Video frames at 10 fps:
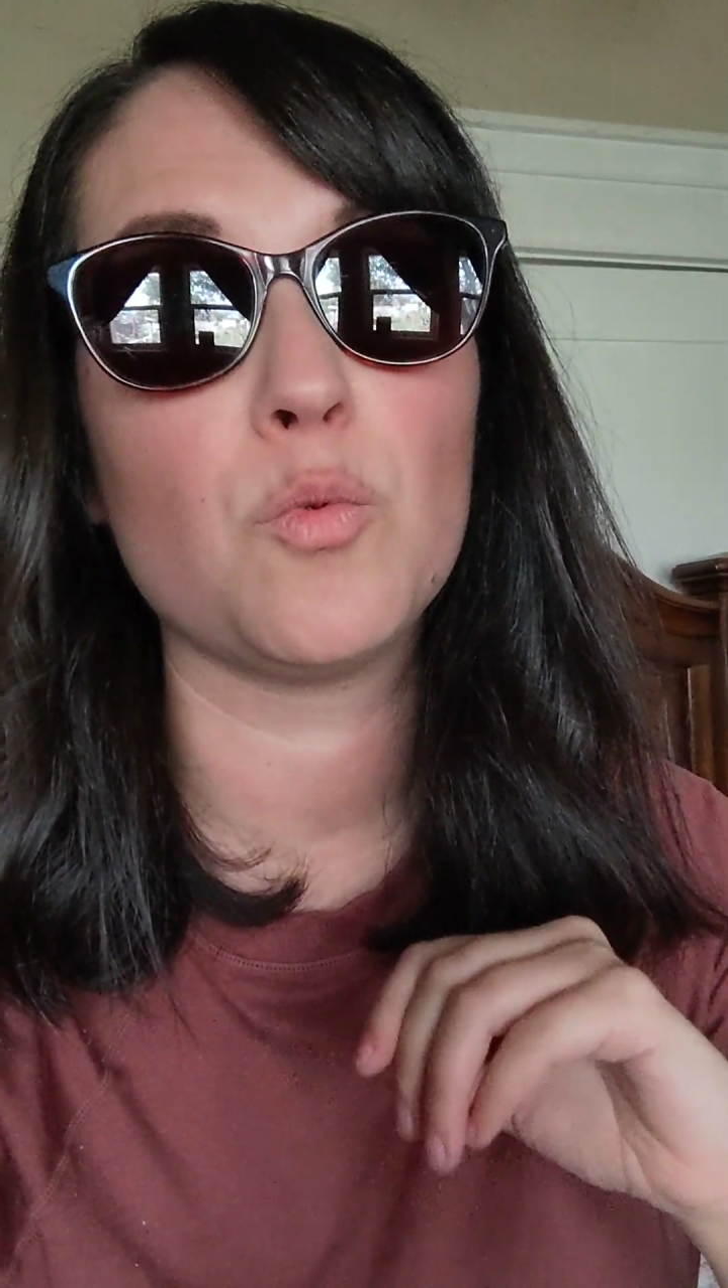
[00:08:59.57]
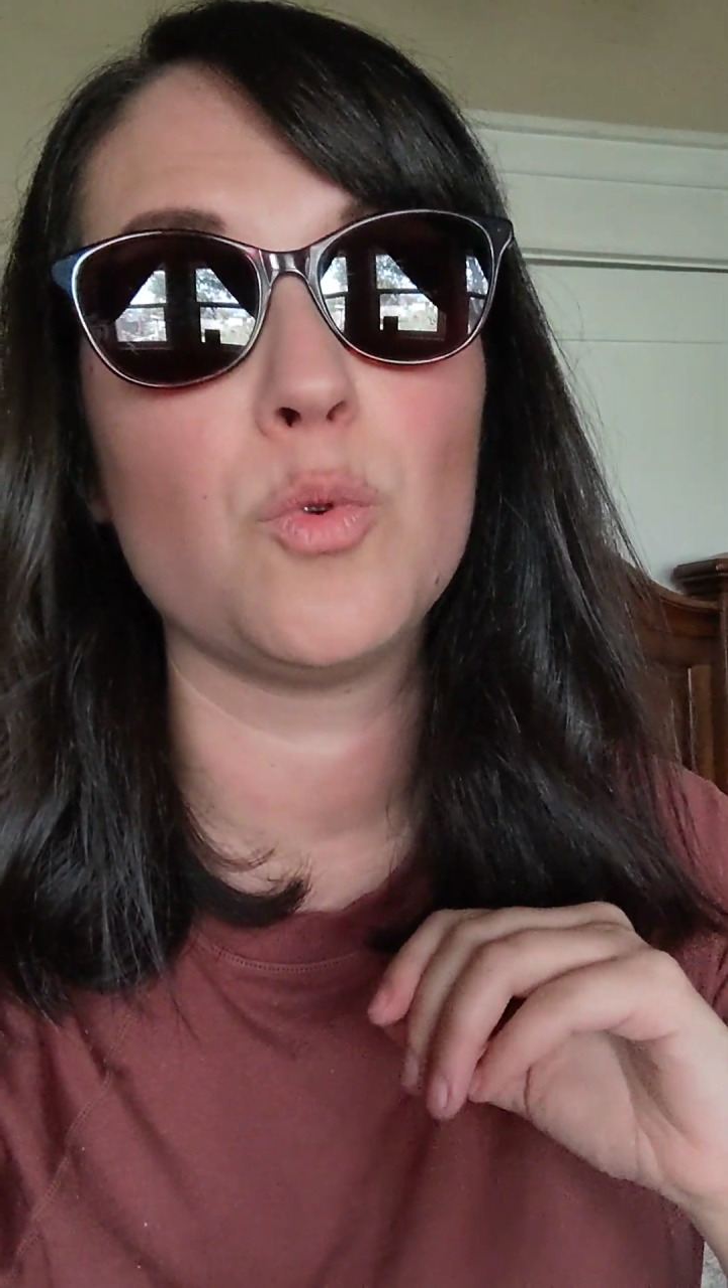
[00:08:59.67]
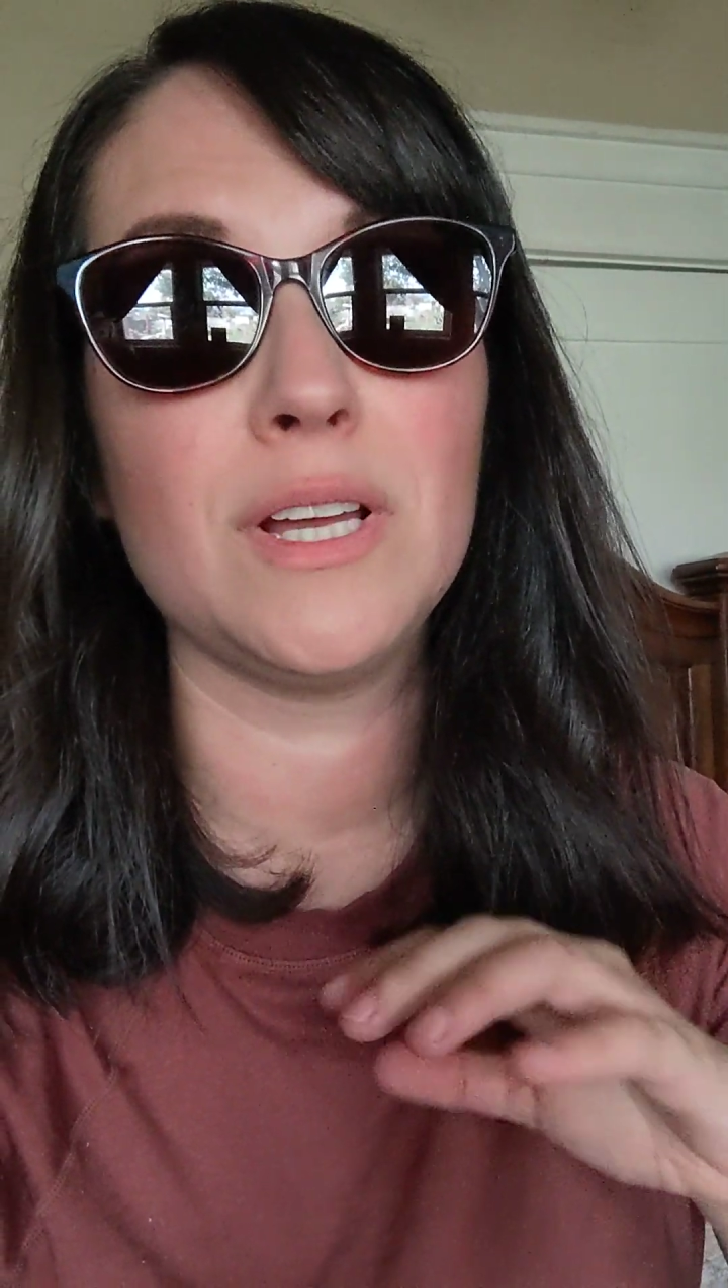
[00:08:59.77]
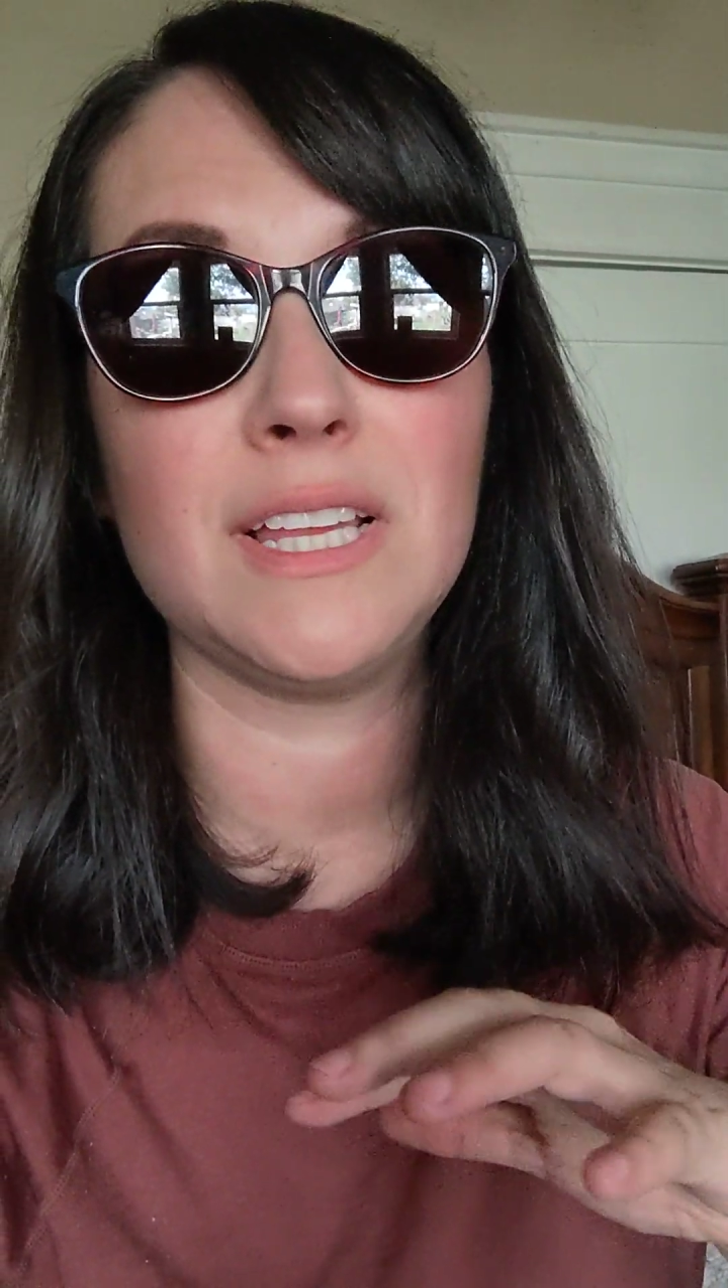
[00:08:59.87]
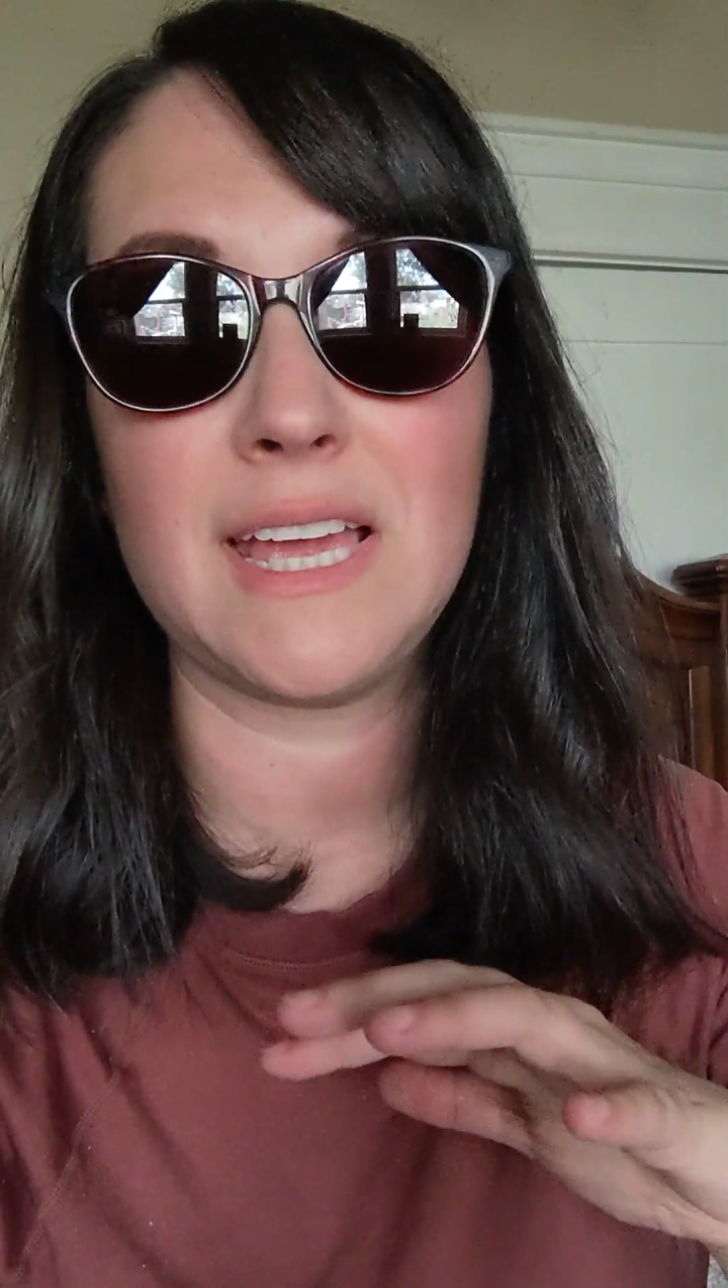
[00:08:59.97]

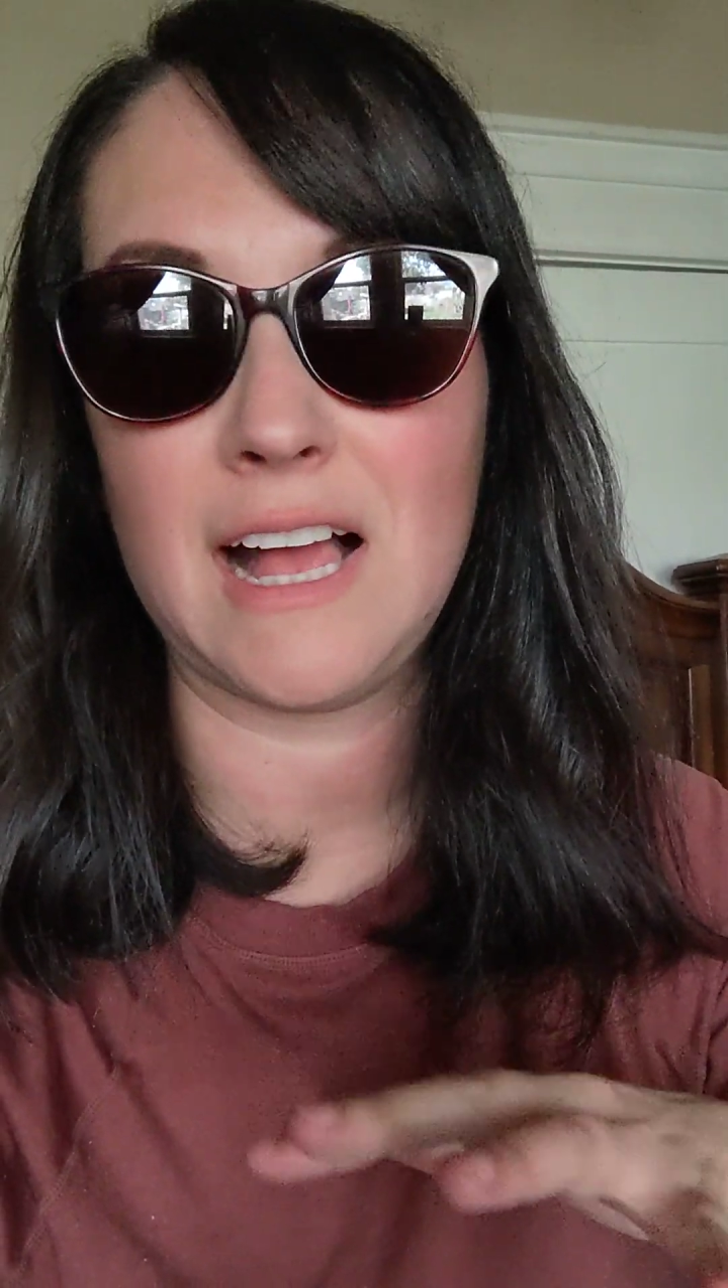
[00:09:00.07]
really